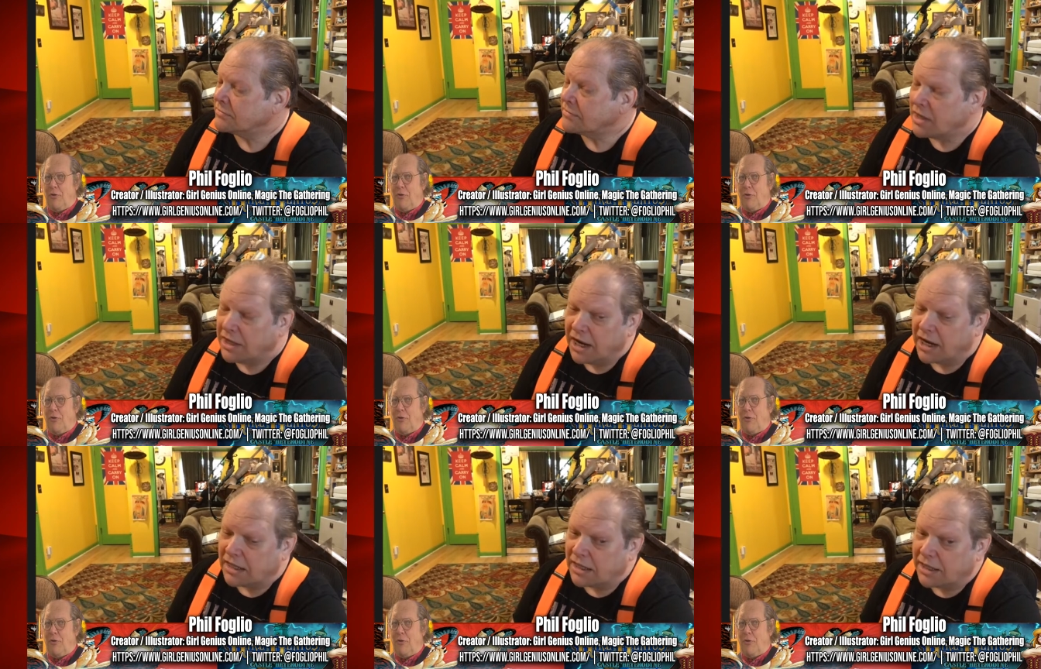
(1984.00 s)
Speaker 1: you got
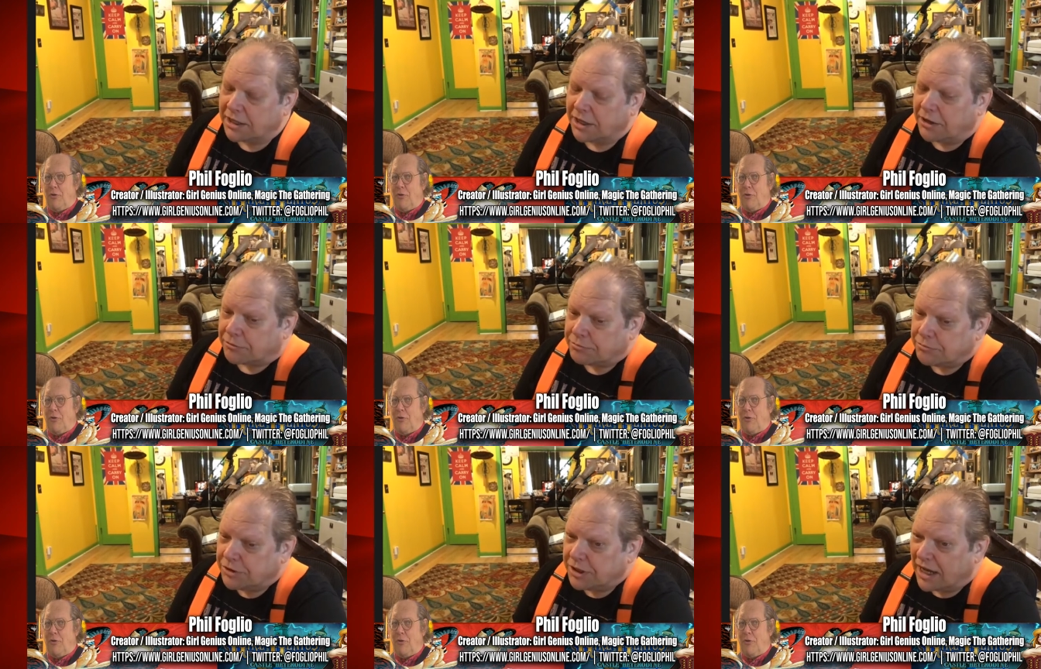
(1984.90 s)
to let it go.
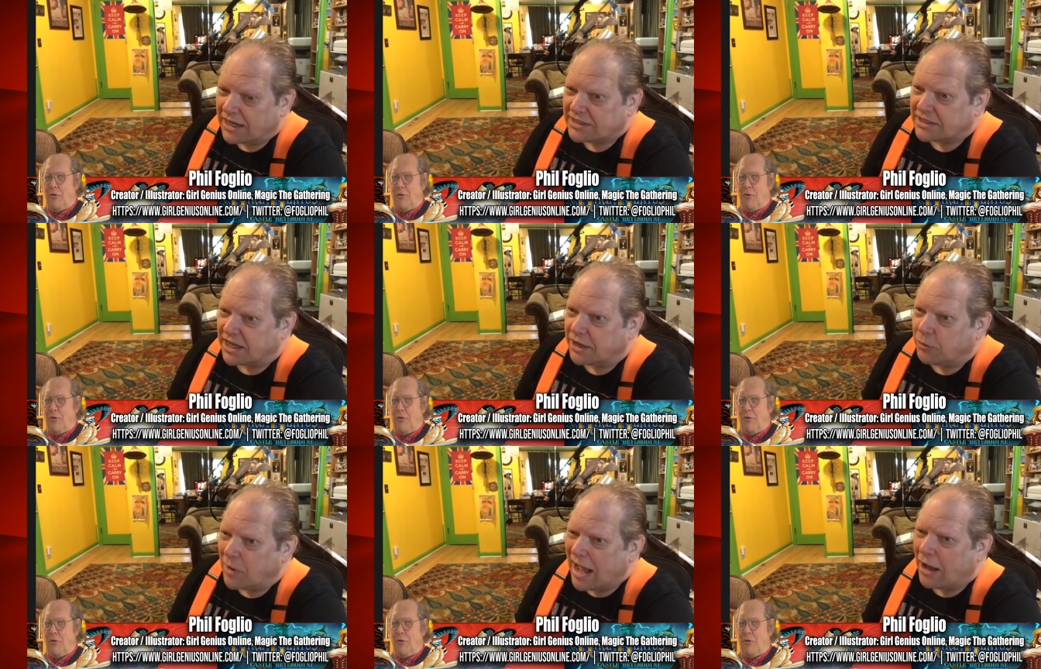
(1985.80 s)
You got to say,
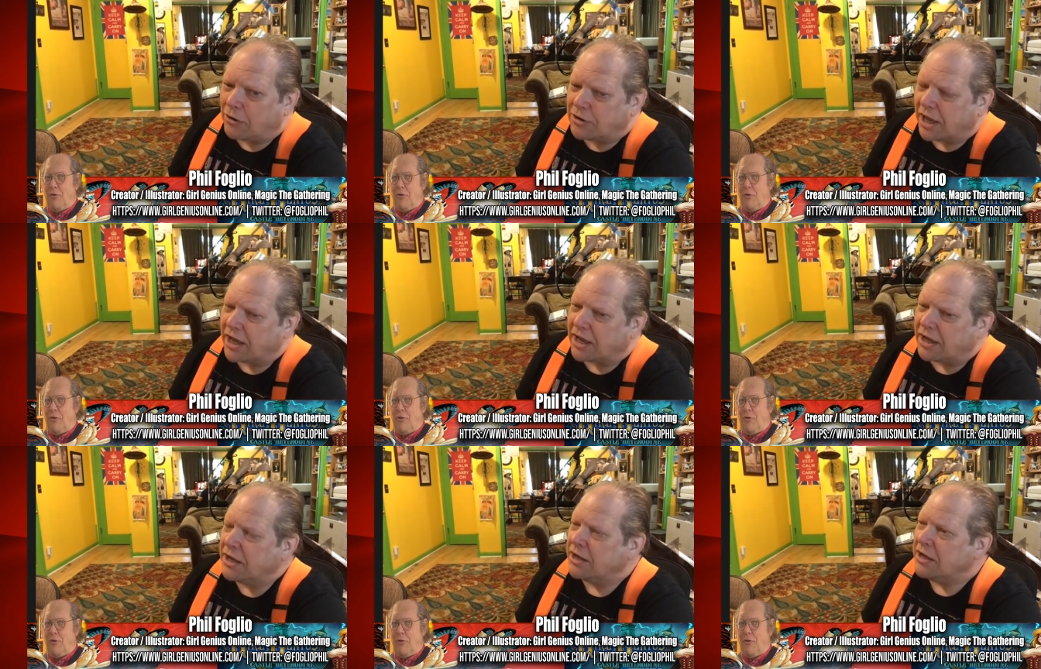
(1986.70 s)
wow, okay,
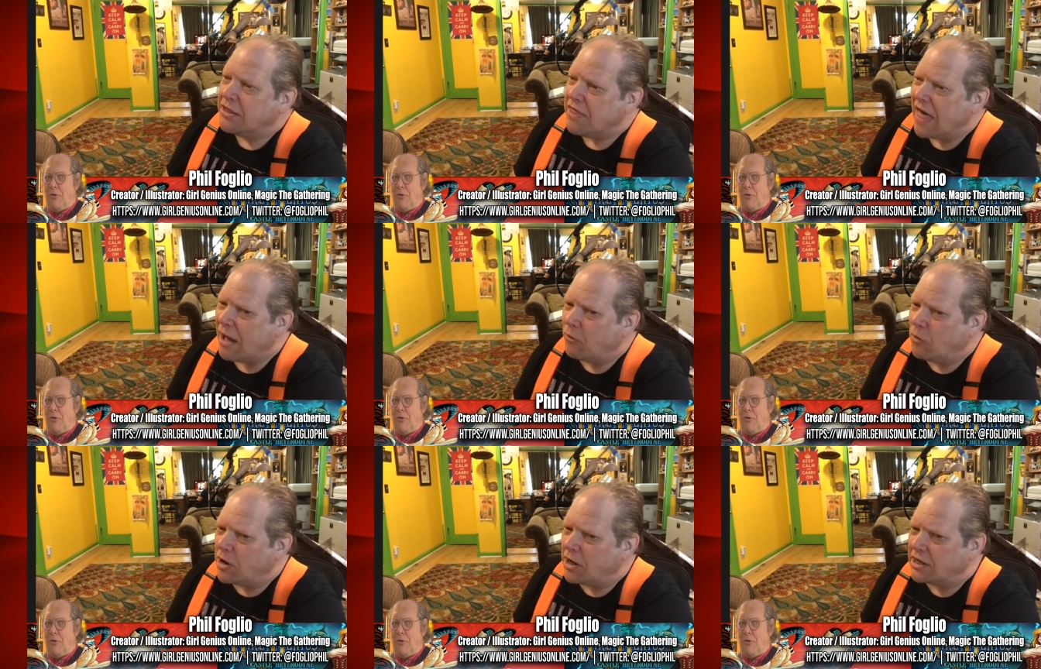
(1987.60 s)
that
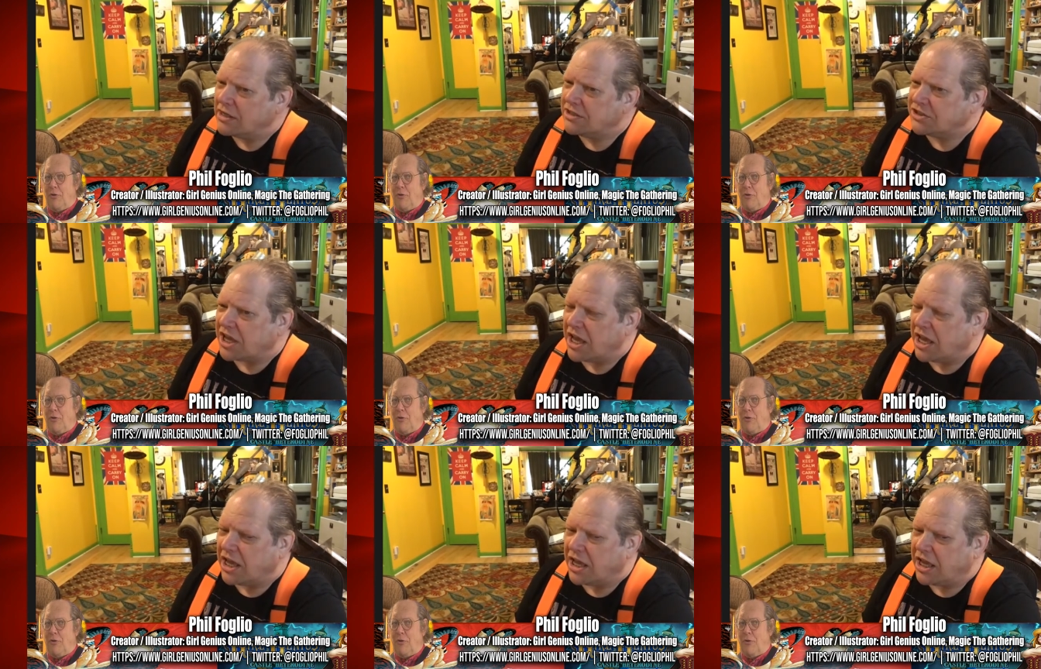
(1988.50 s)
was
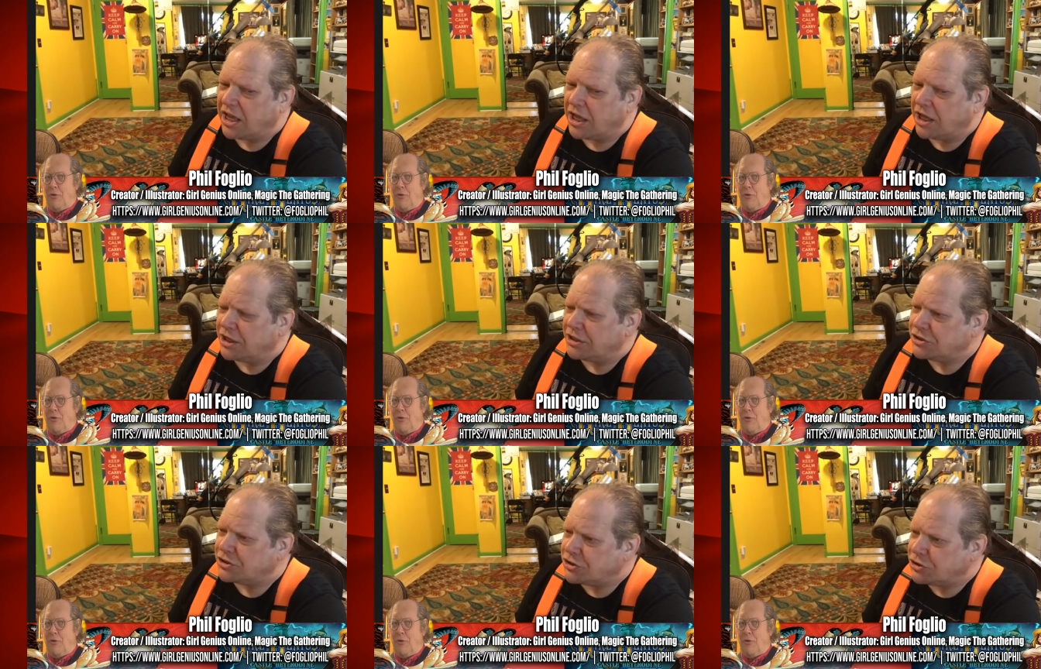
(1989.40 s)
a
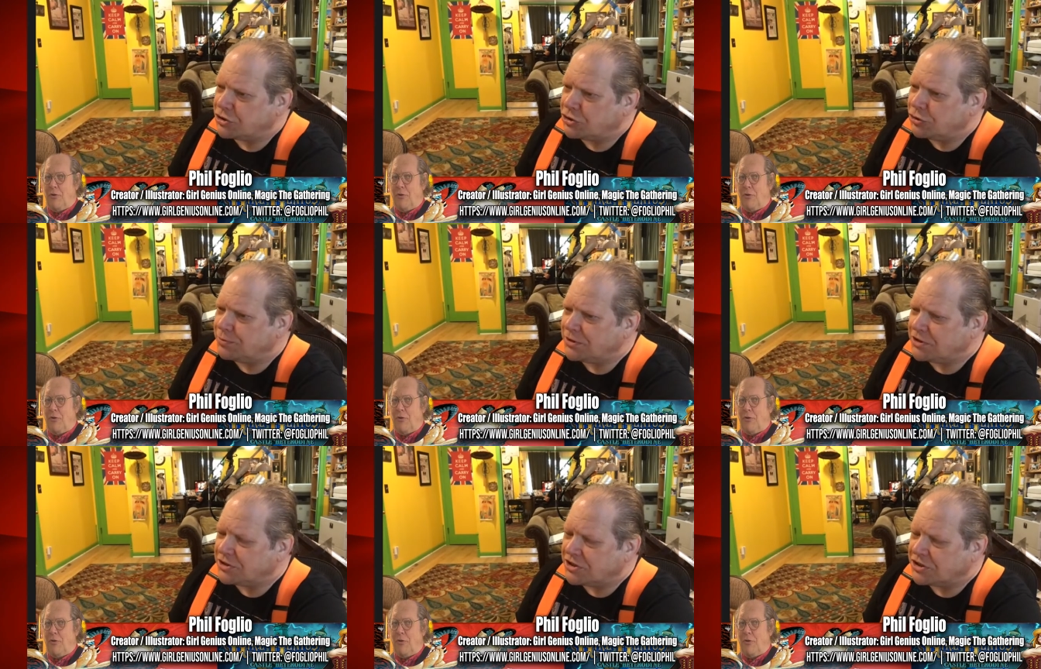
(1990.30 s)
stupid
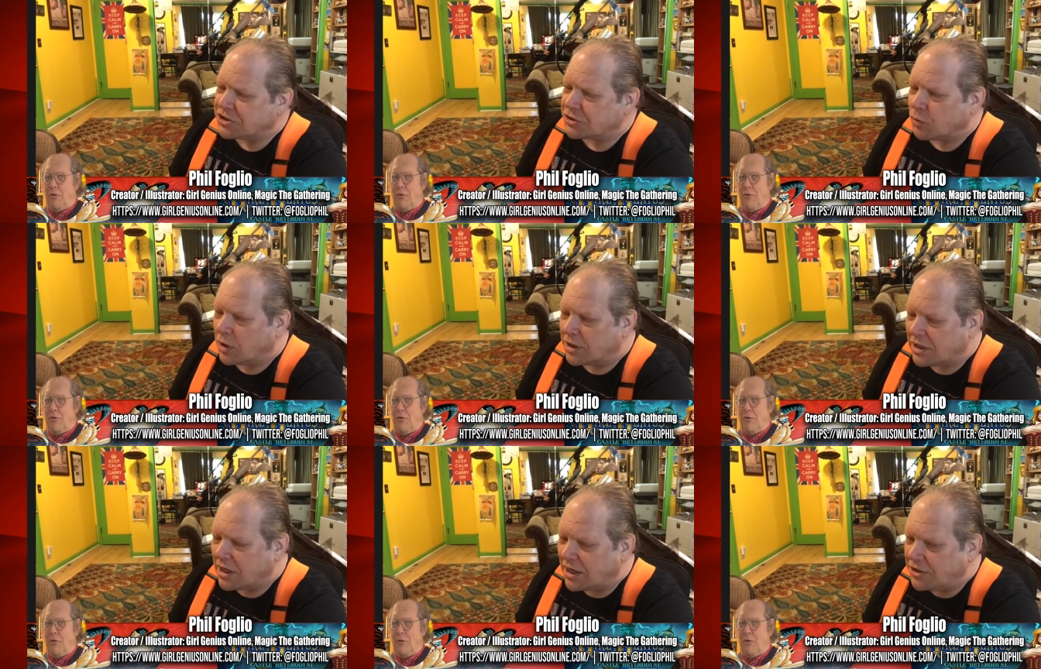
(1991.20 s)
decision. What did
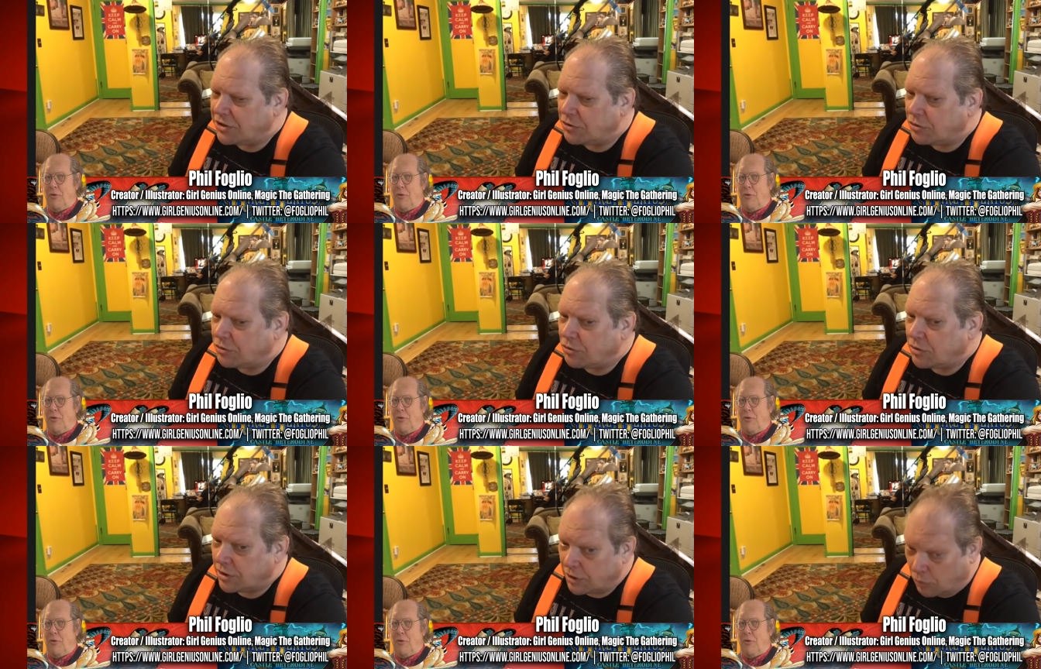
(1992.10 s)
I do?
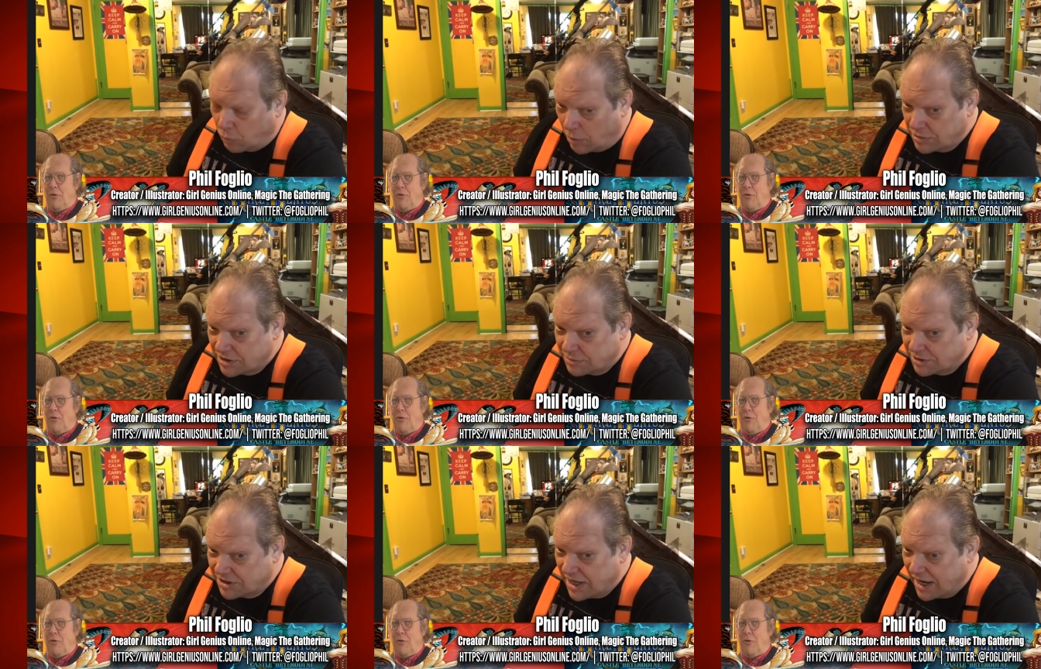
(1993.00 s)
What was the
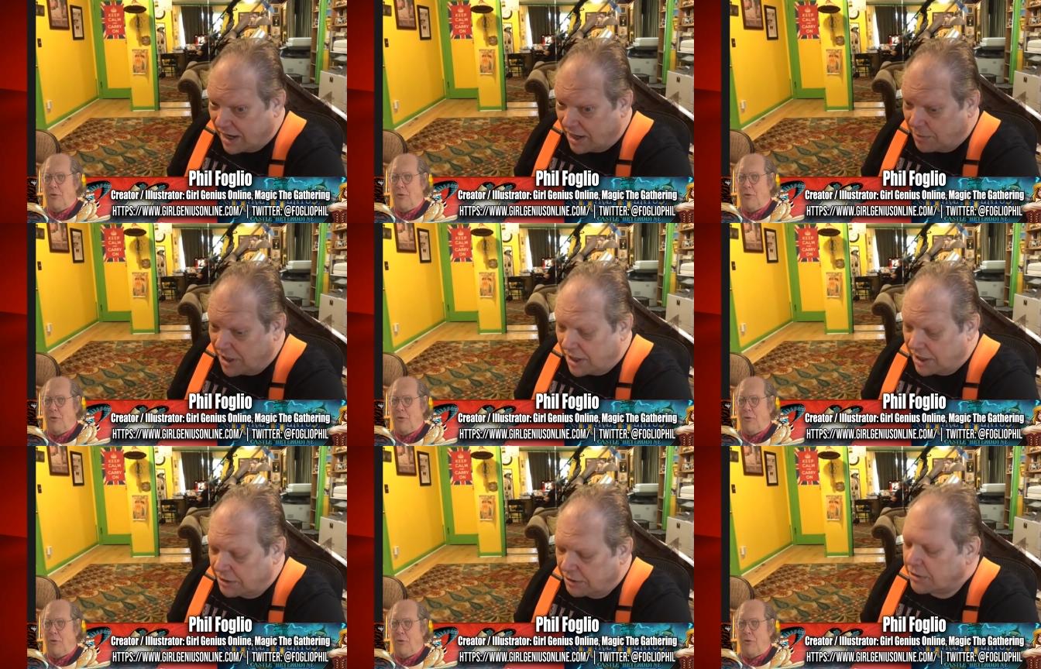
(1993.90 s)
mistake I made?